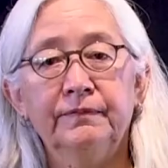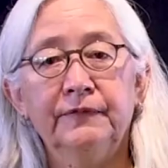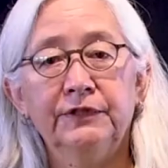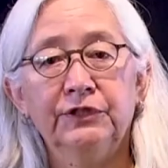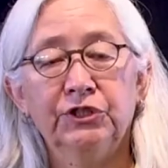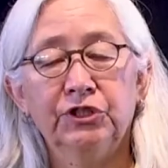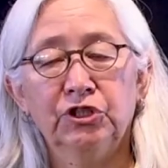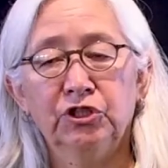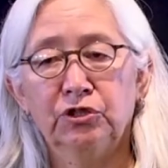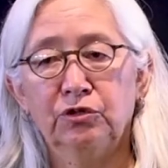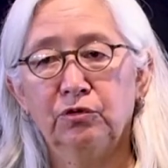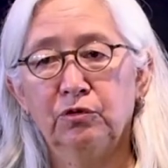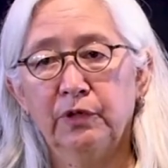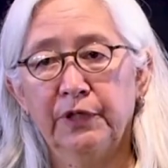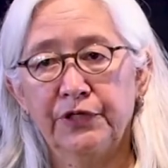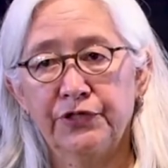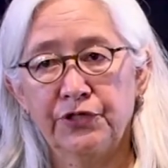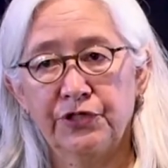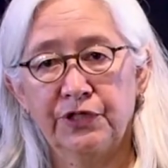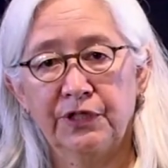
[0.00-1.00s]
That's a good
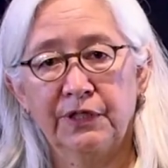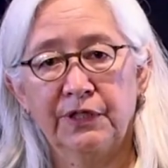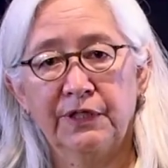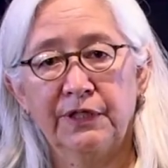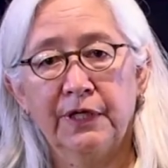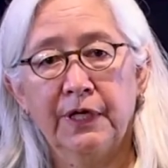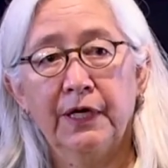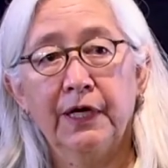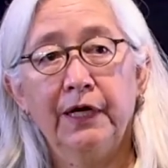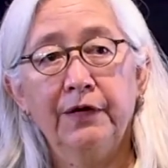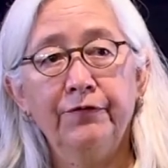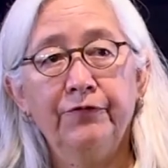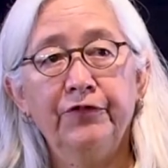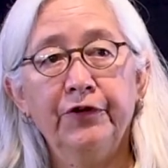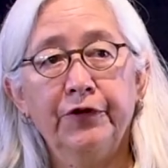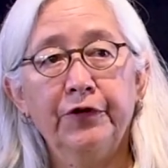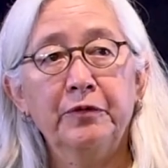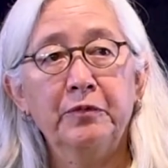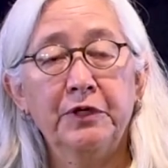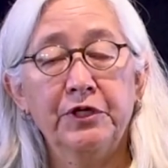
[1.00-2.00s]
question. I
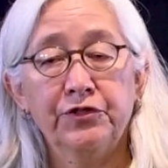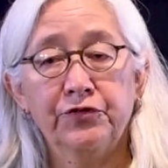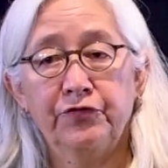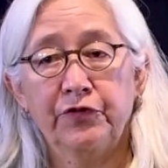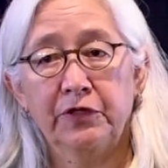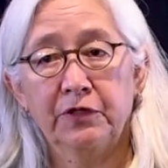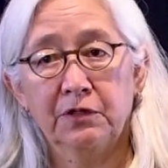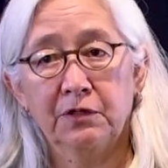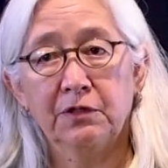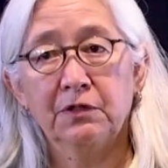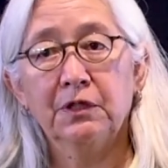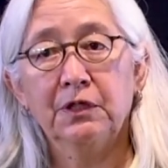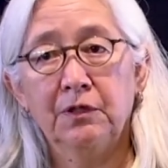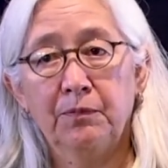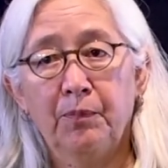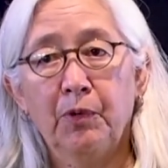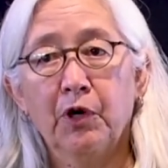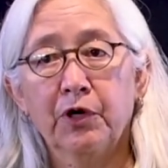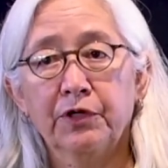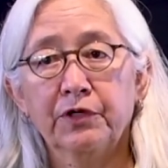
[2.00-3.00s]
very much feel a
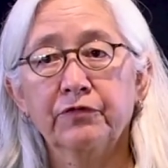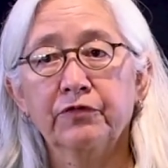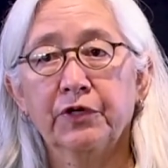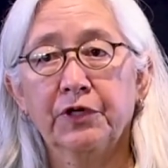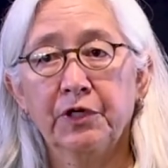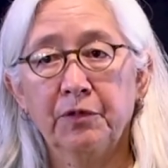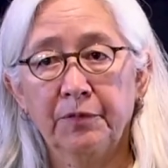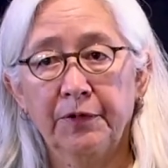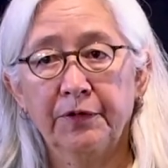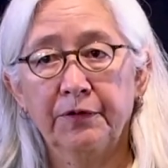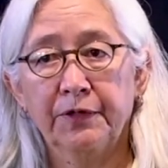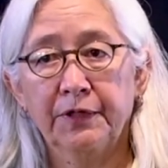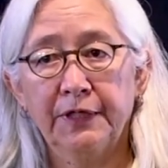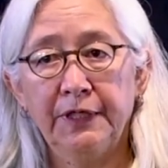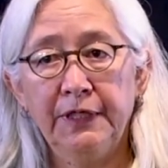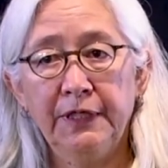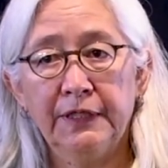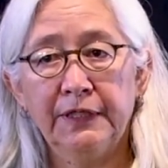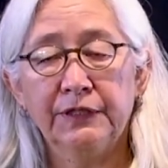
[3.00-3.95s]
part of a community.